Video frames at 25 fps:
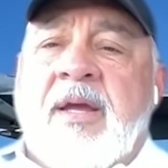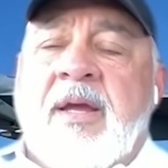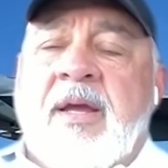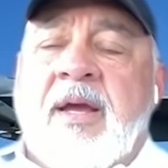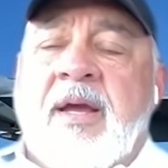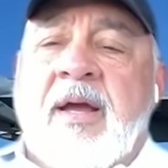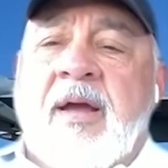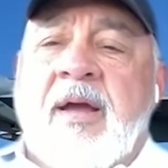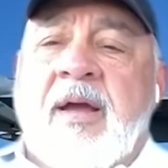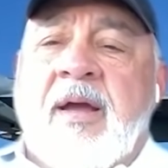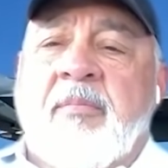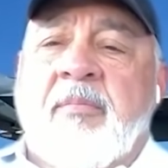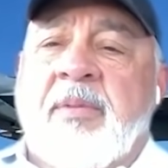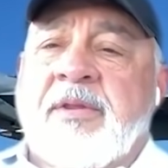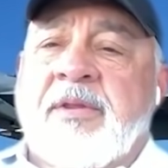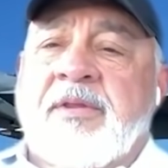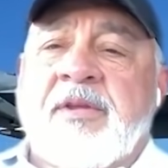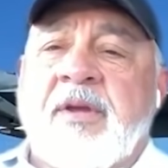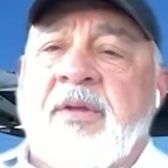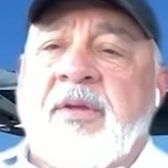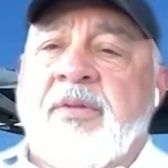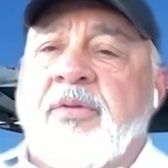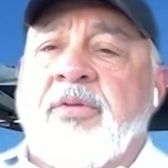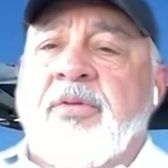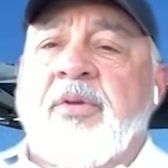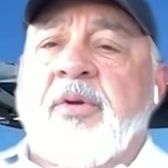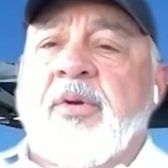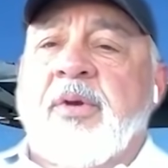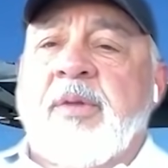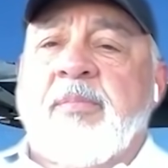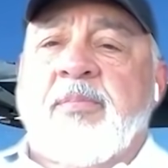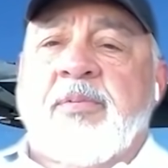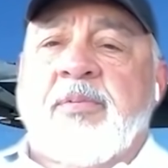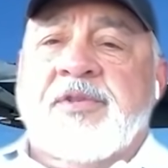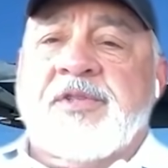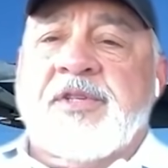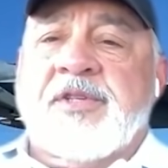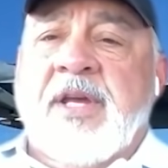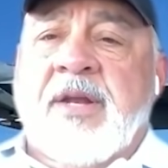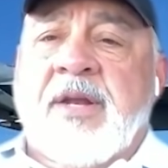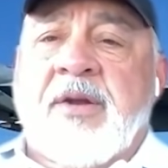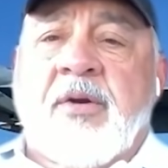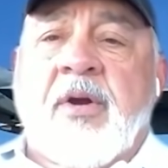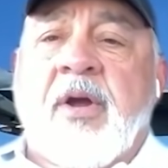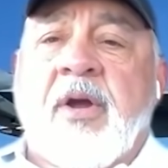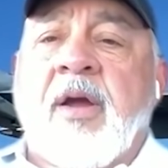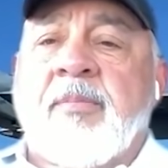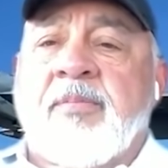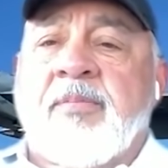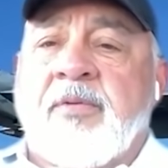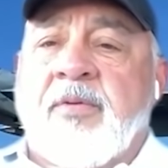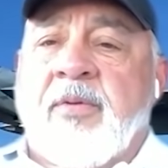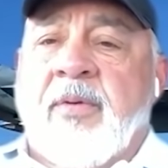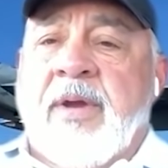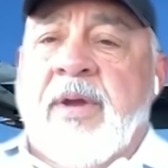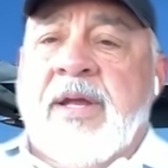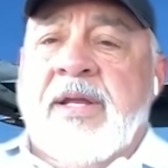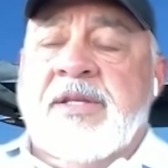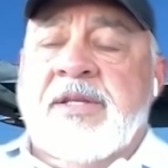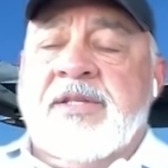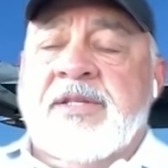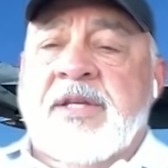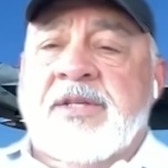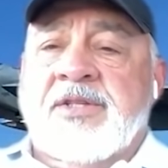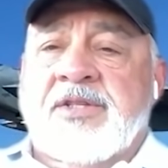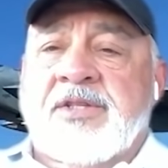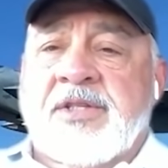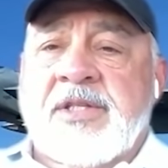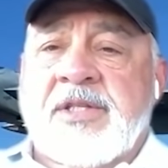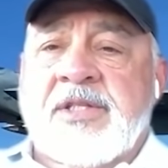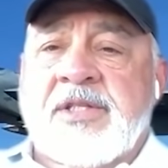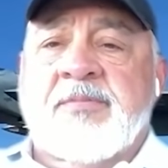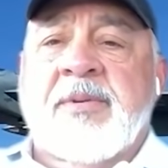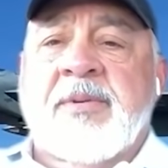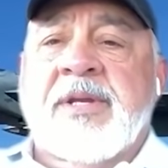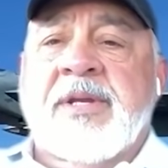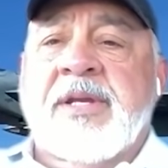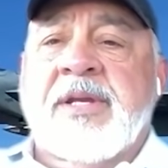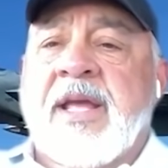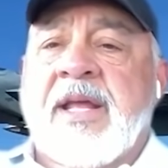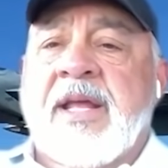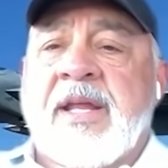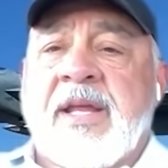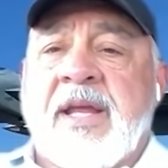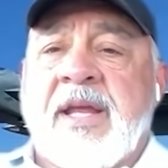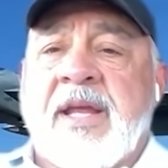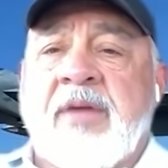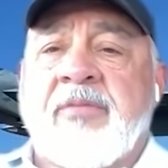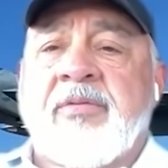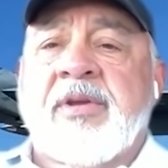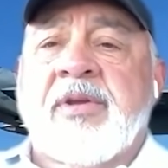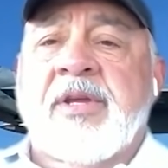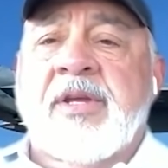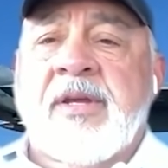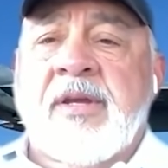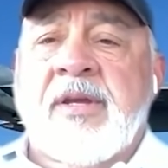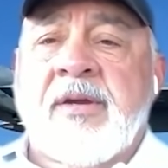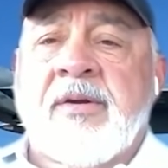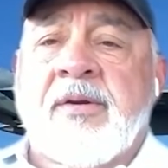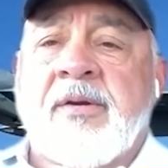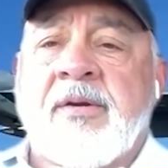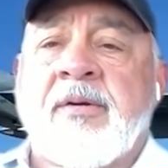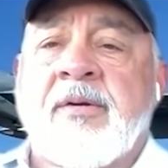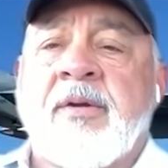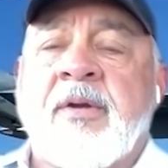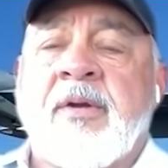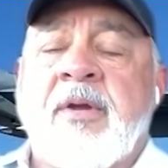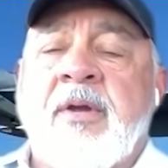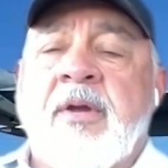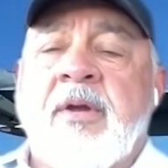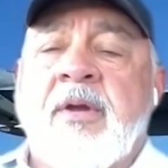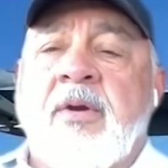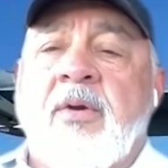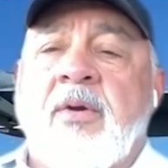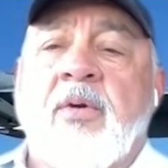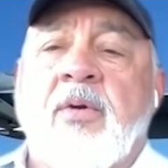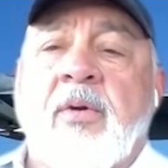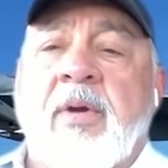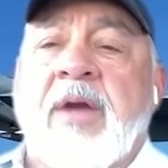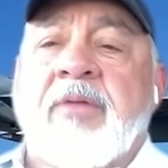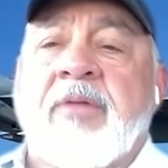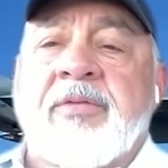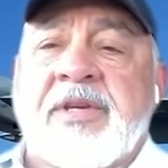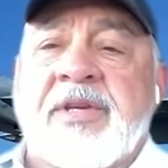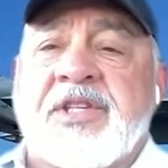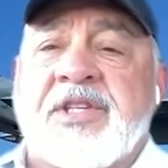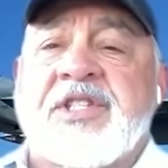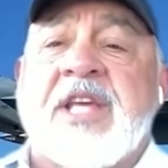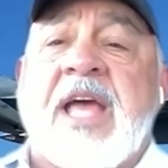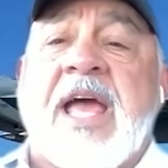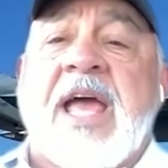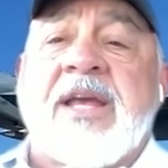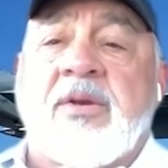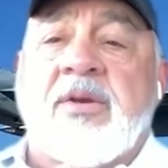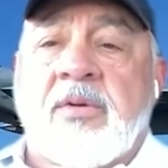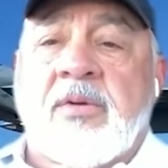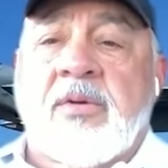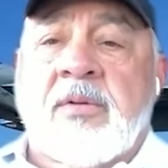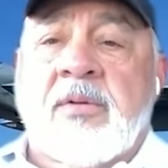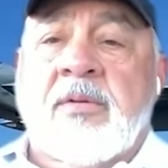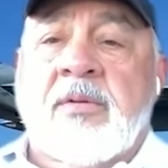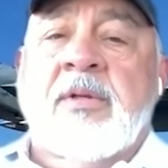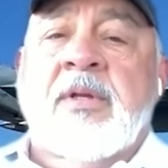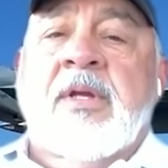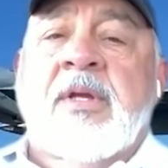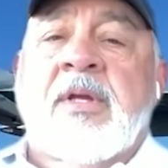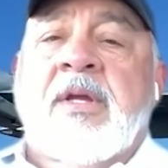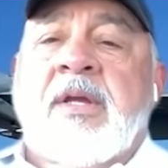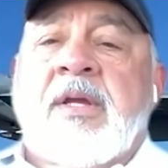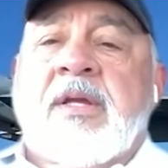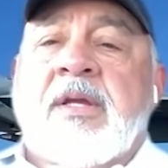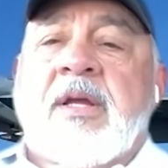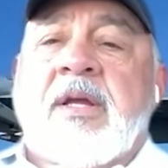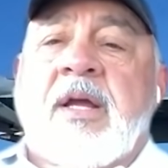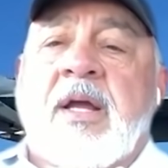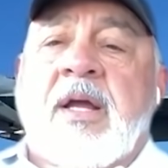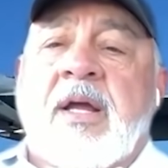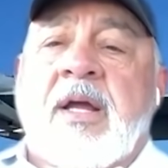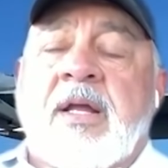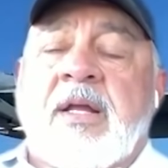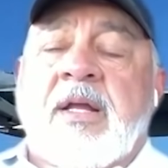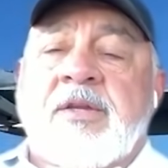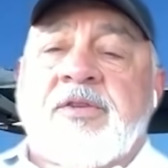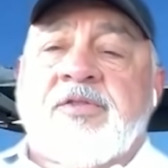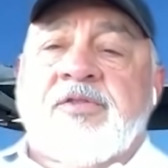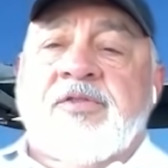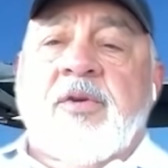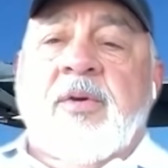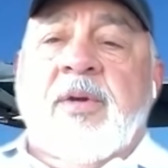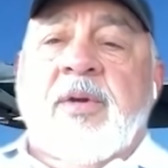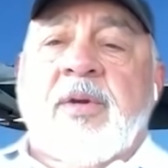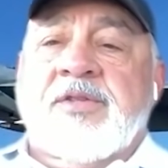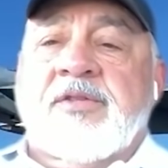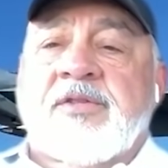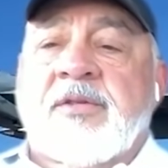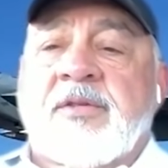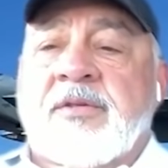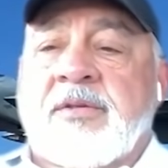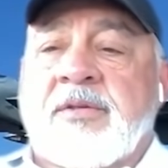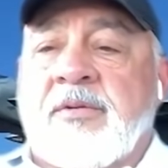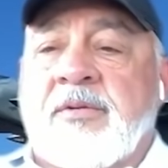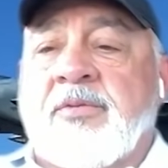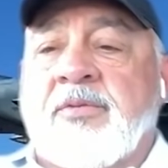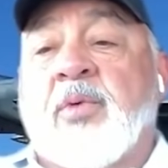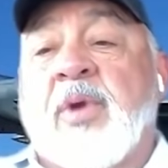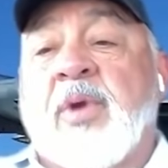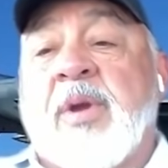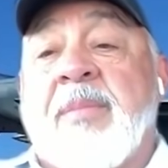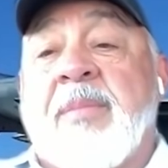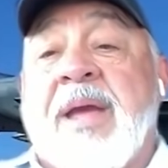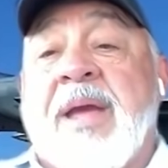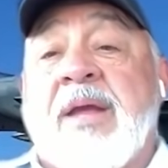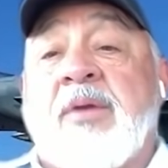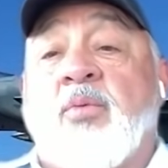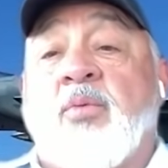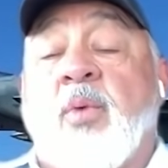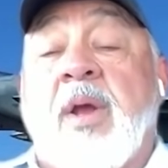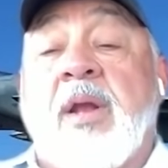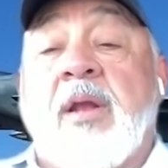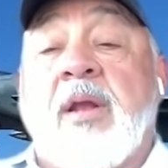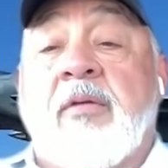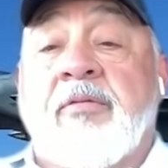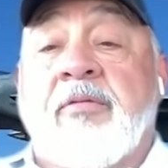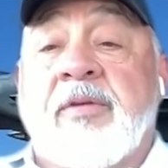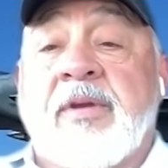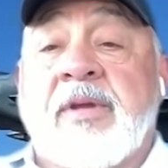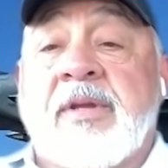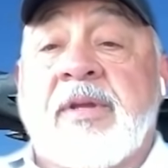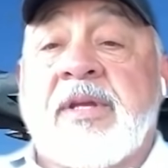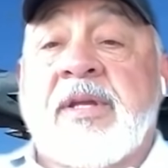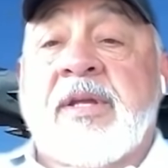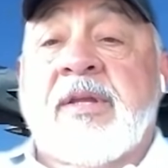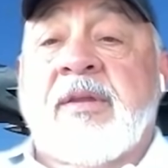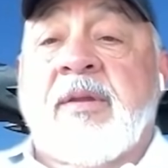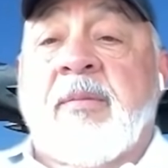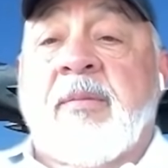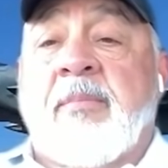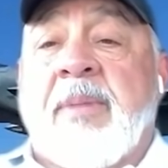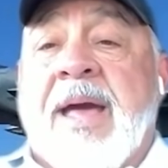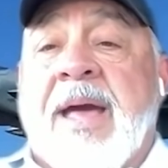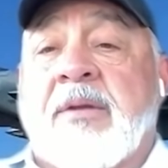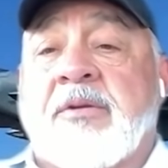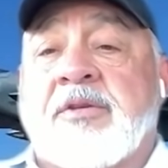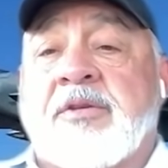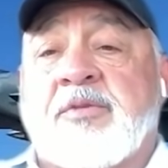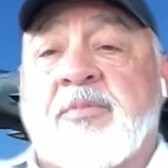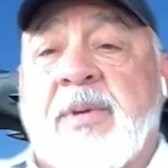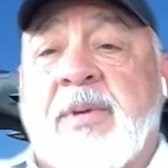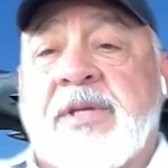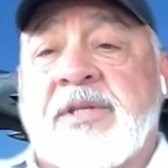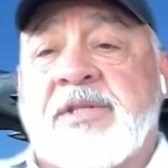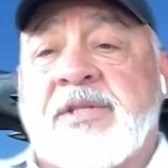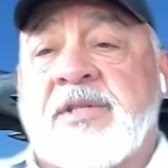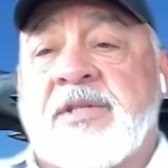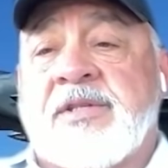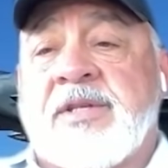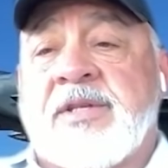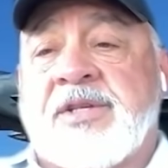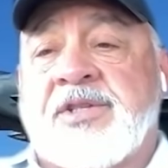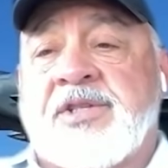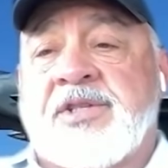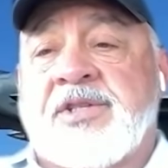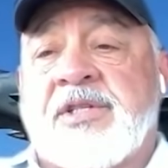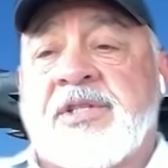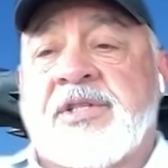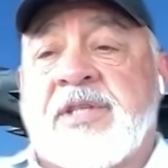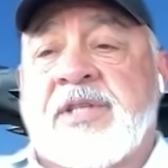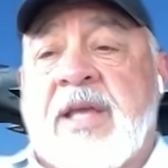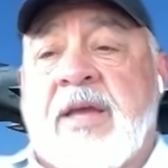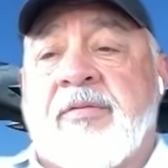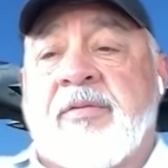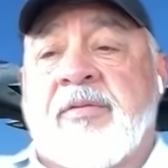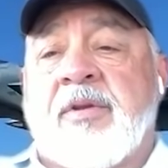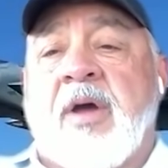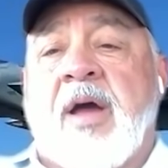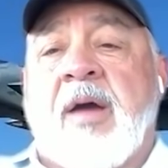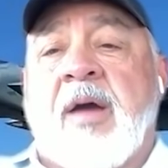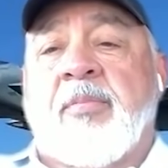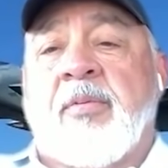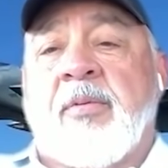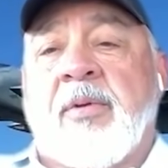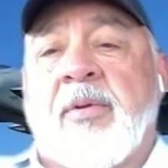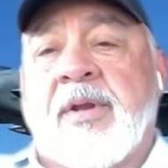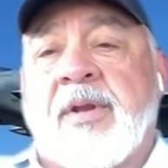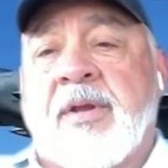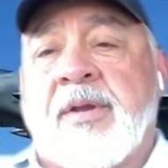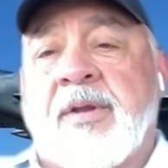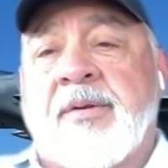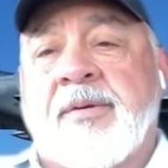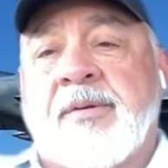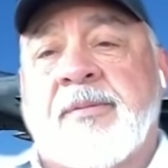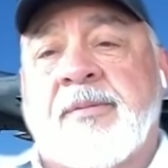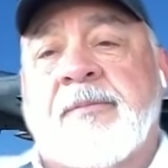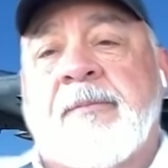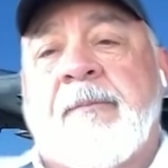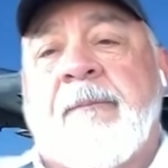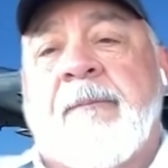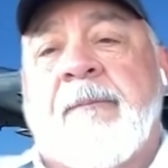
Uh, but the other thirty percent are upgrades that she's been getting every year or every cycle uh, so as to remain relevant in the battle spaces that she's having to operate under.